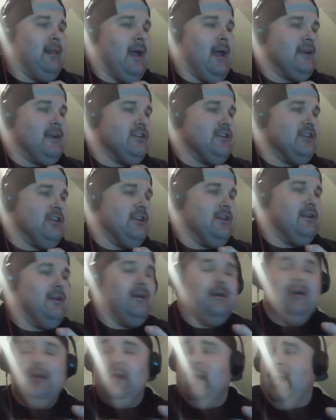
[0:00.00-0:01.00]
But
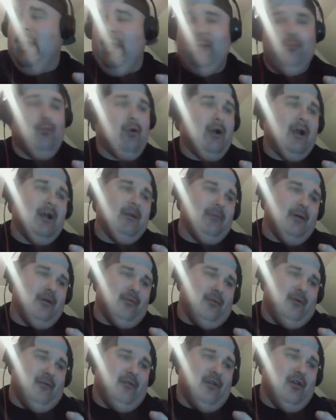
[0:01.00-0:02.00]
guys, if you're a
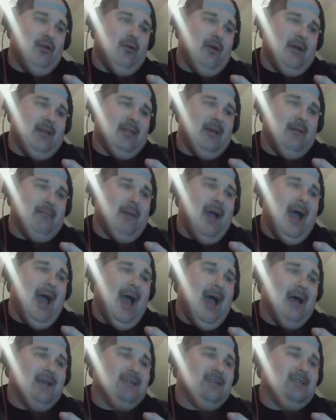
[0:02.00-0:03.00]
Jamie McMurray fan, an
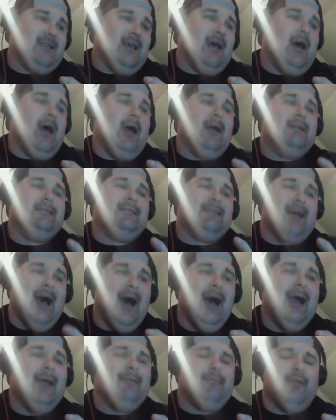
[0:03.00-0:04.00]
all-star race
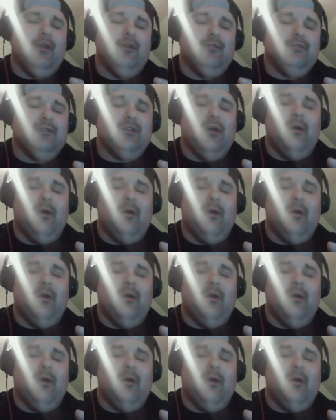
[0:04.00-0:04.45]
fan like I